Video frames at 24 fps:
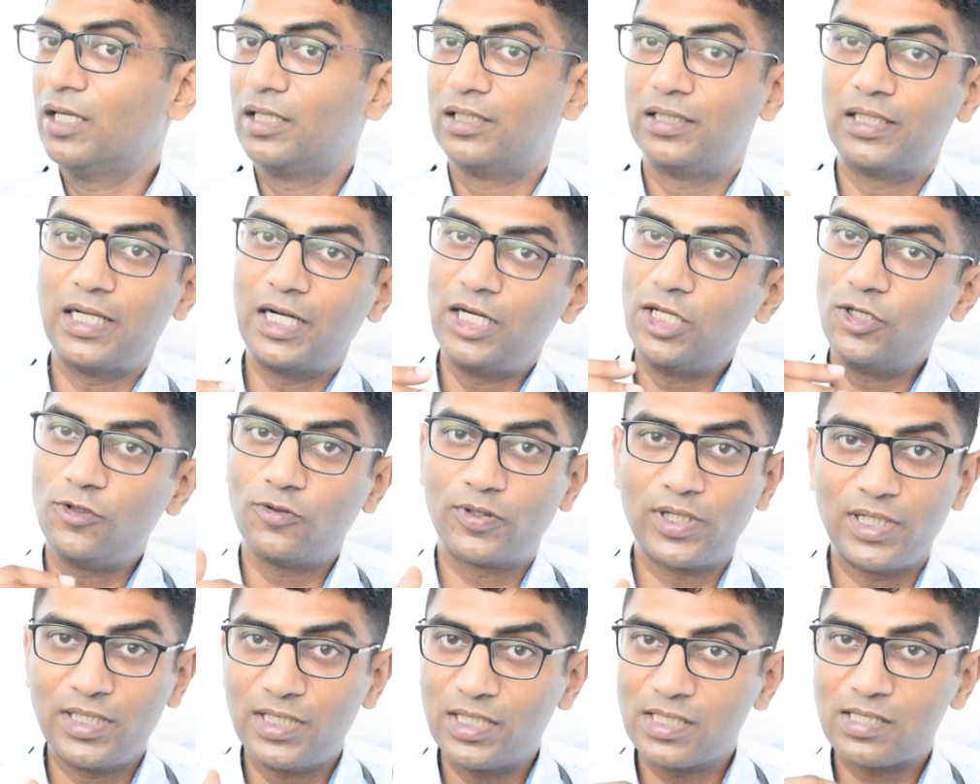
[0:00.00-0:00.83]
that you
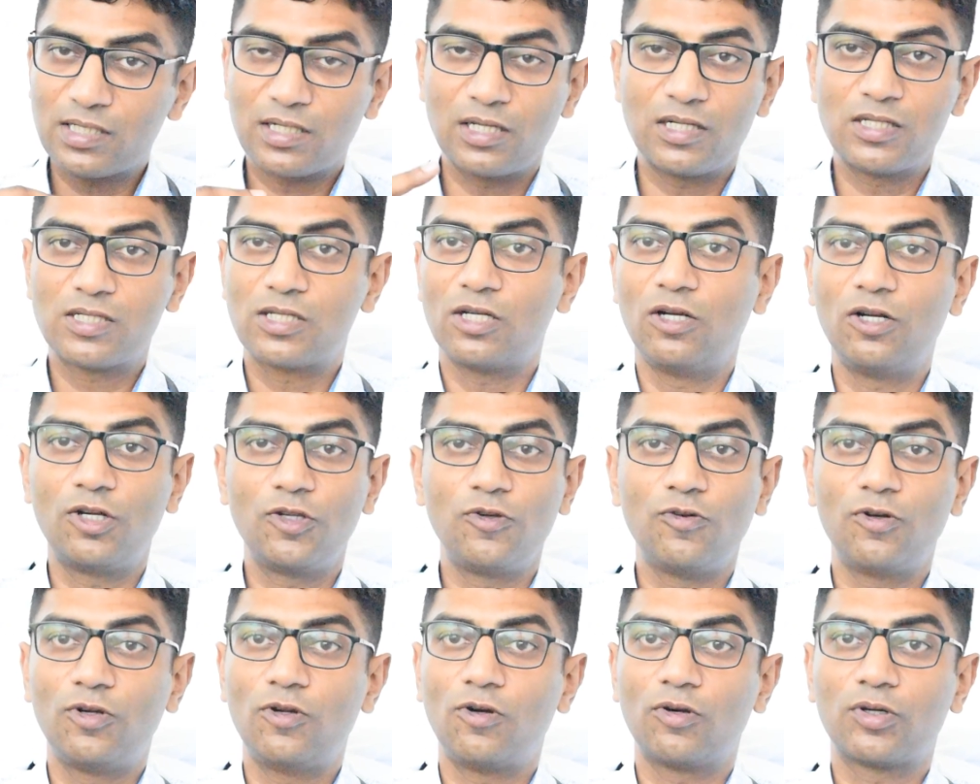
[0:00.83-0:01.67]
can just consult
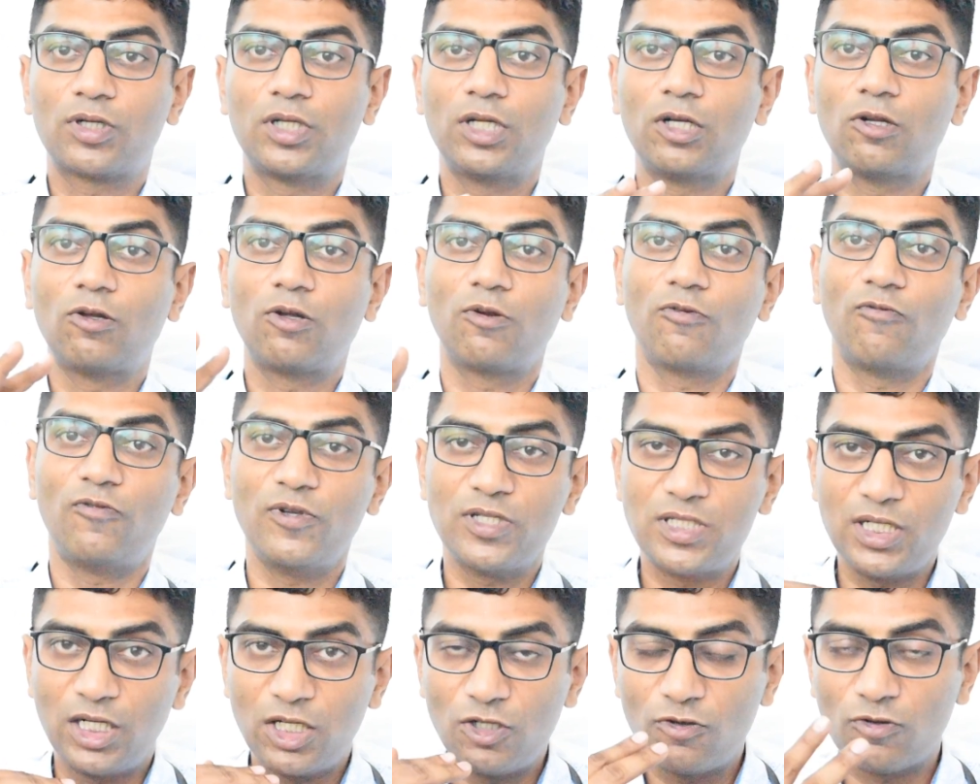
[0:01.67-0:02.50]
your doctor or
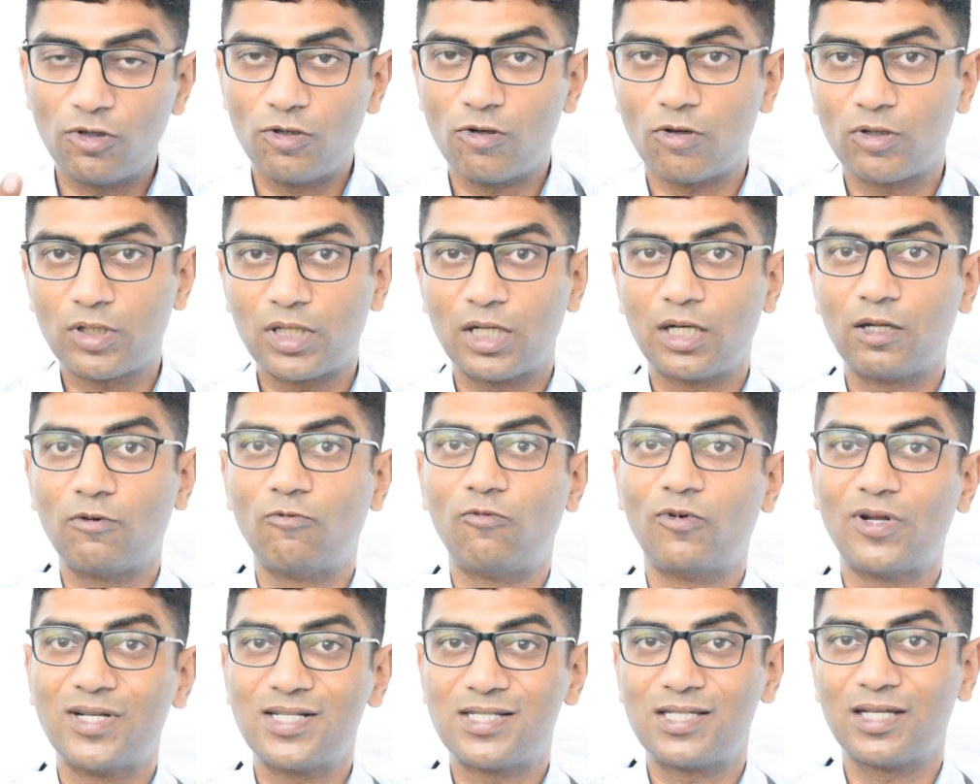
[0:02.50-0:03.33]
visit your doctor
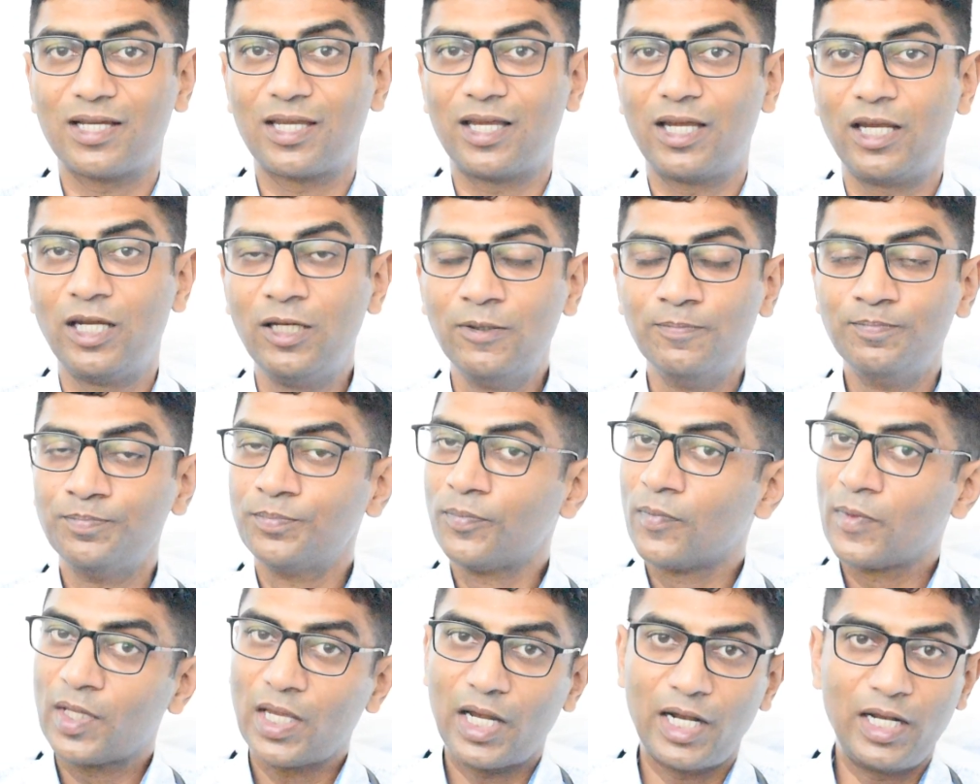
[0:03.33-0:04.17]
once again,
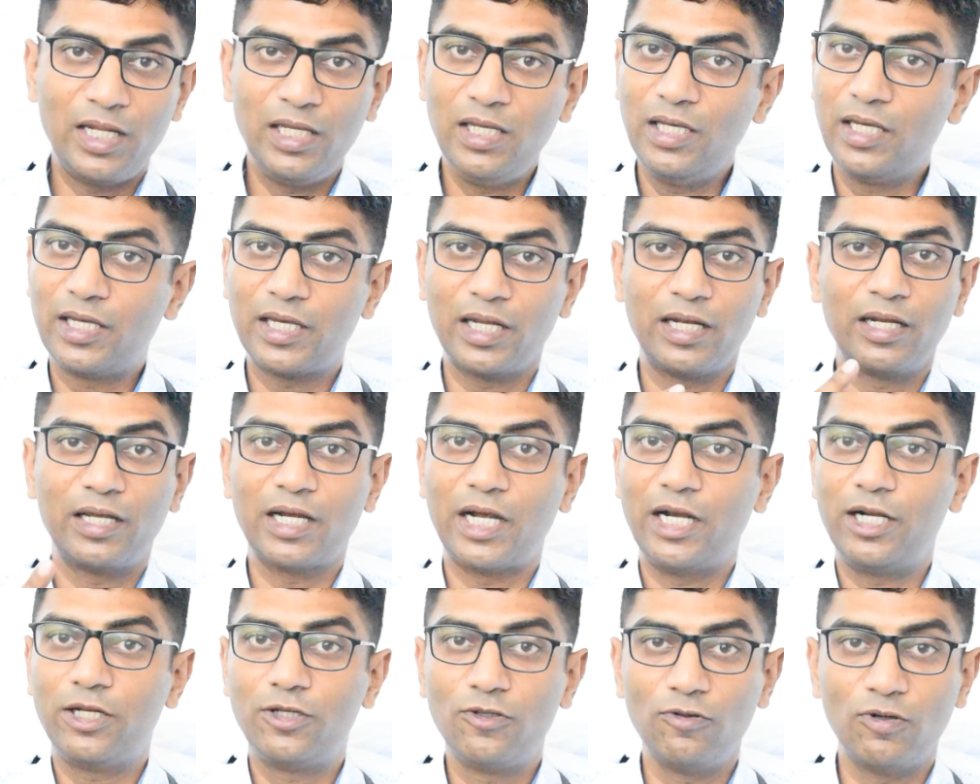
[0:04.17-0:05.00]
and he can
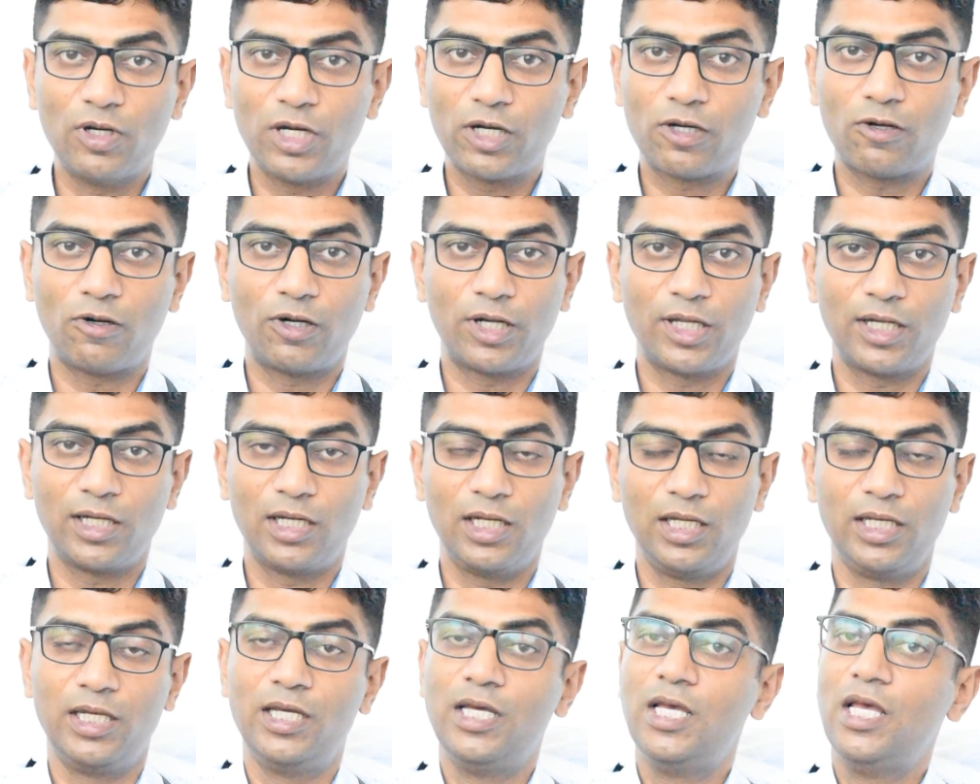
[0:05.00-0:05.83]
guide you
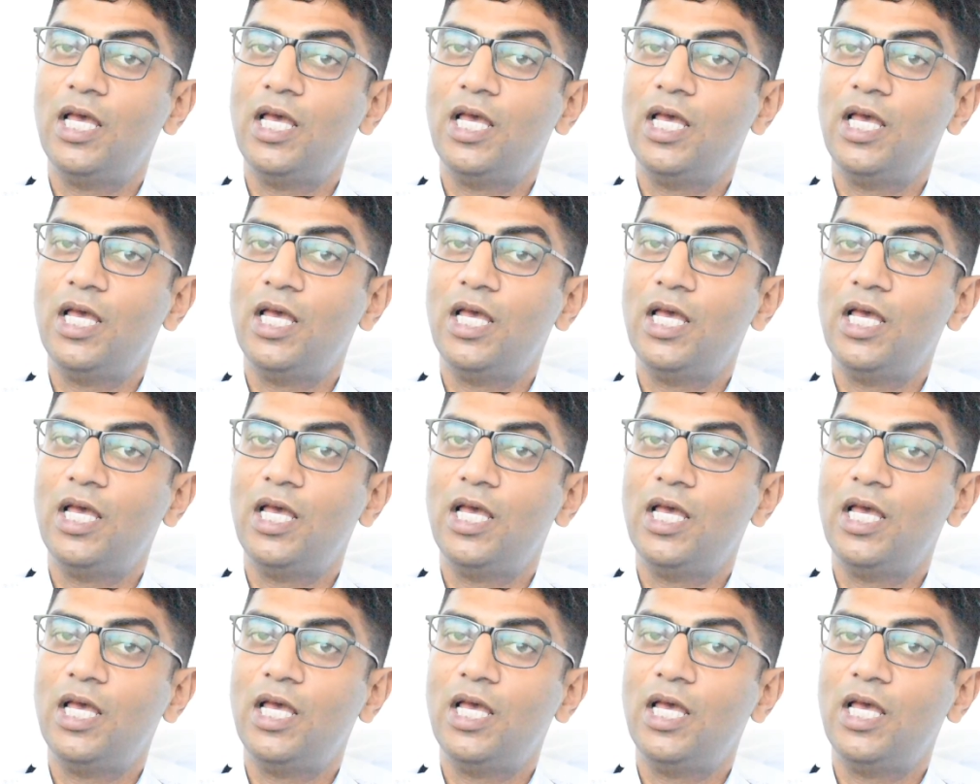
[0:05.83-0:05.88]
accordingly.